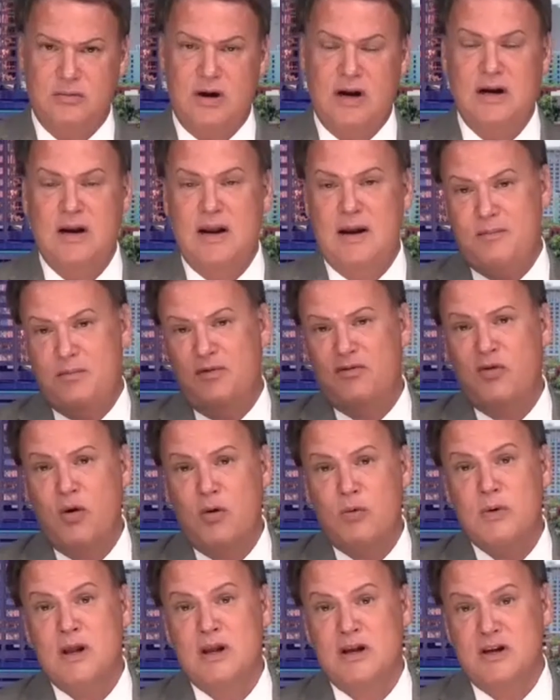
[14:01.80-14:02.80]
right? And before
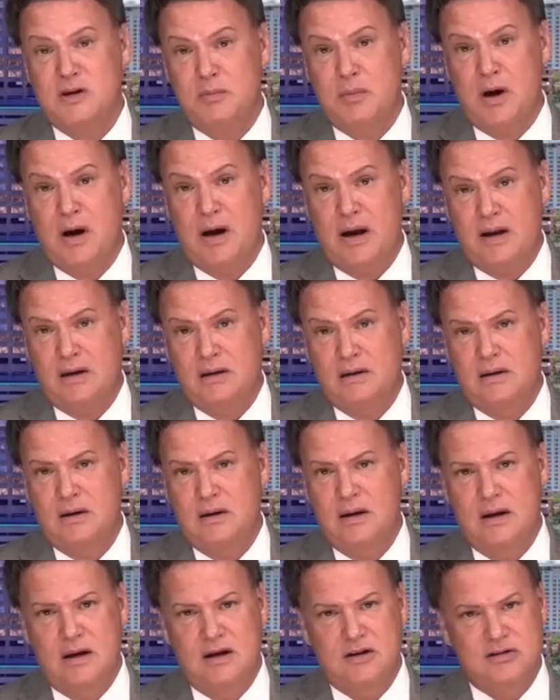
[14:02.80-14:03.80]
really you buy it.
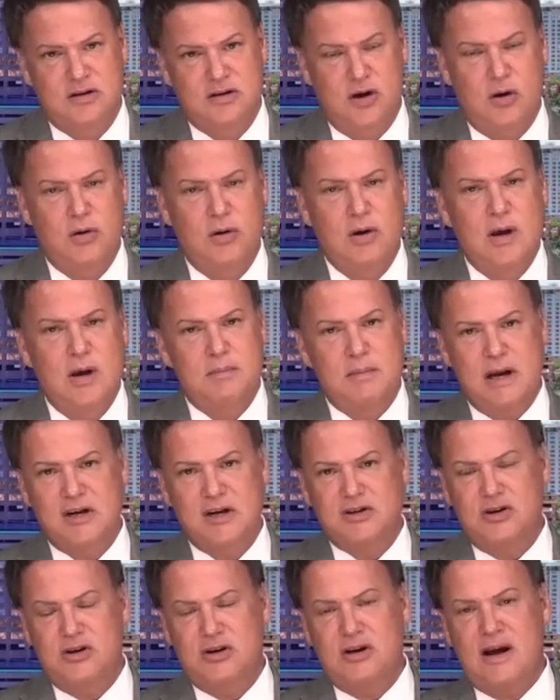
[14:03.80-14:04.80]
So make
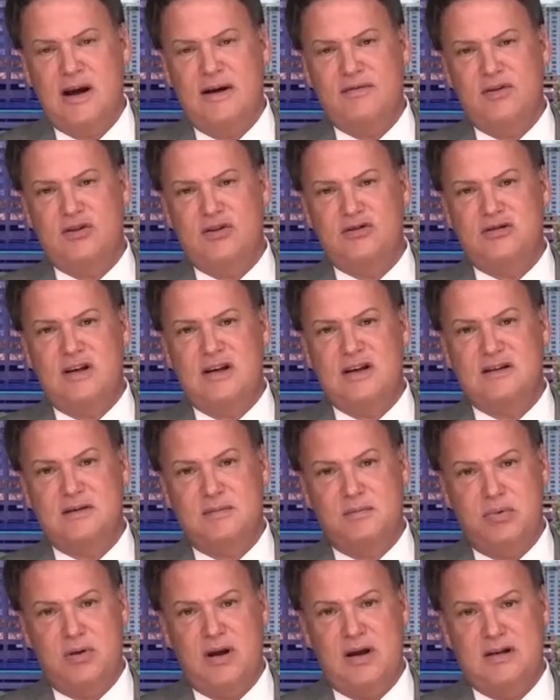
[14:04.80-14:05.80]
sure you have those things in
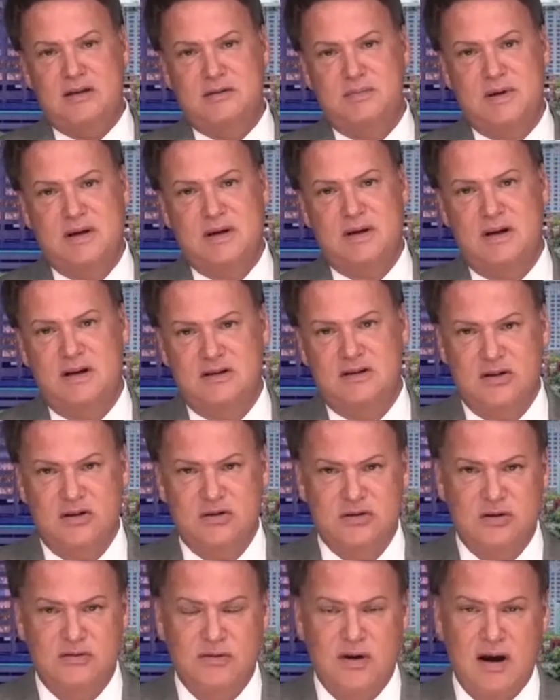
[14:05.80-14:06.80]
place, because
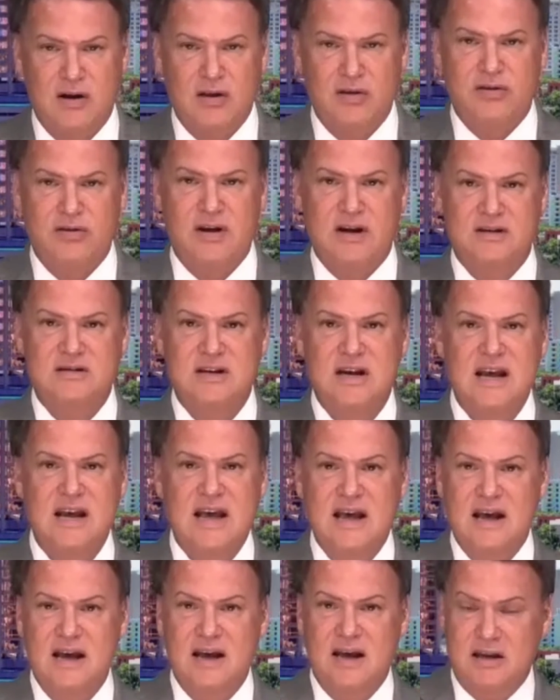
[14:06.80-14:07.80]
those are vital things.
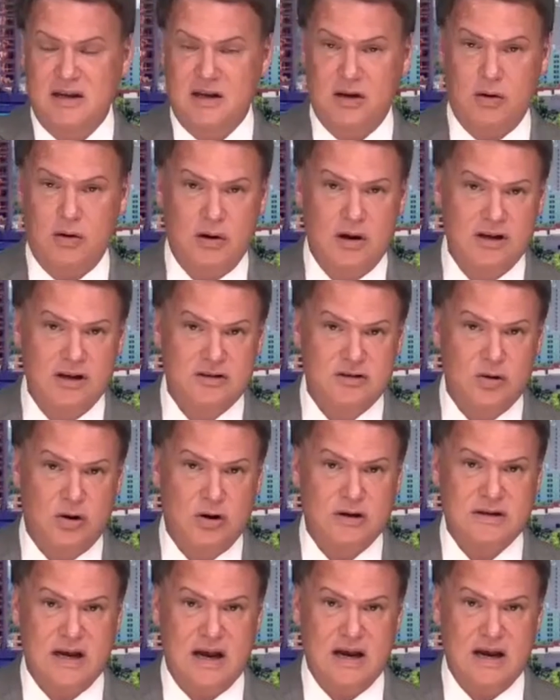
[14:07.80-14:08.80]

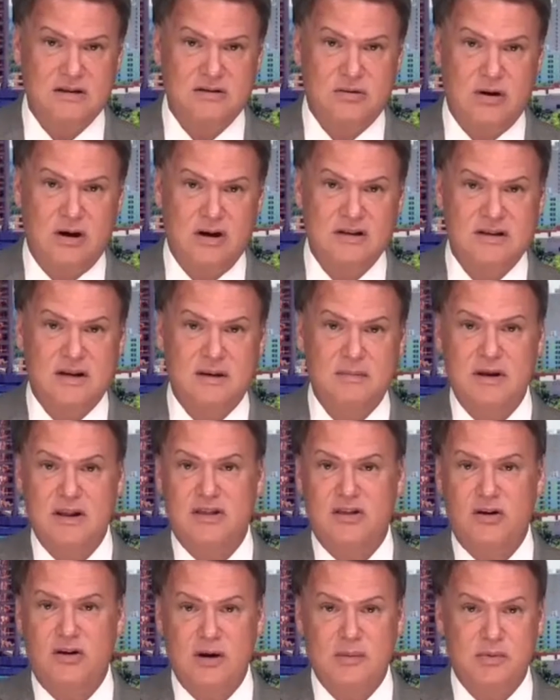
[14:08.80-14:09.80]
Historic tax credits can be
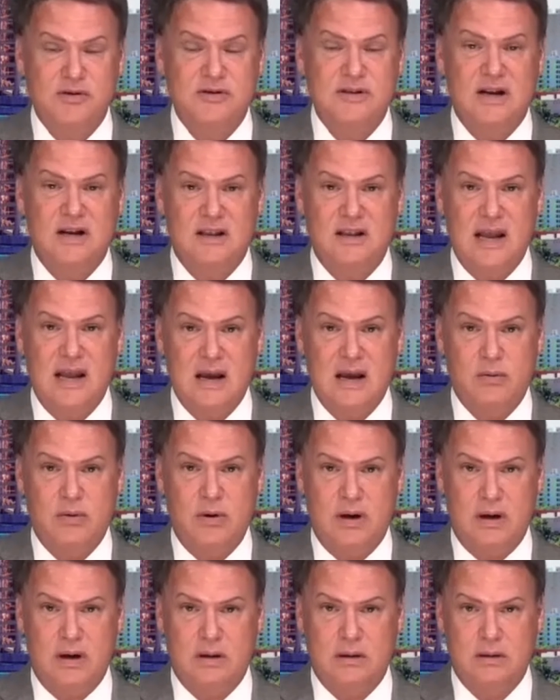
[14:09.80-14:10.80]
30% of the
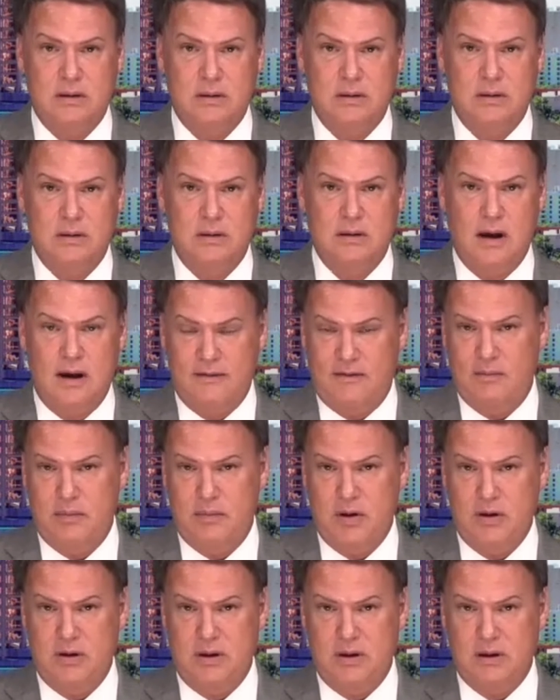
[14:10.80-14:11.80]
equity of a
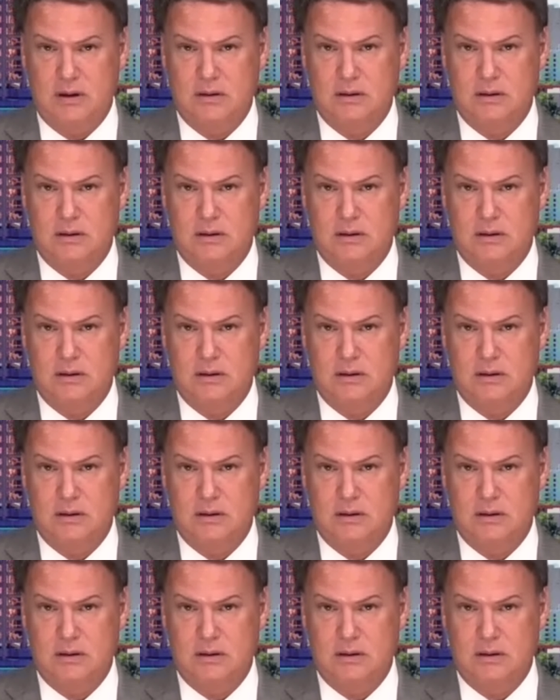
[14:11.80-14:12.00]
building,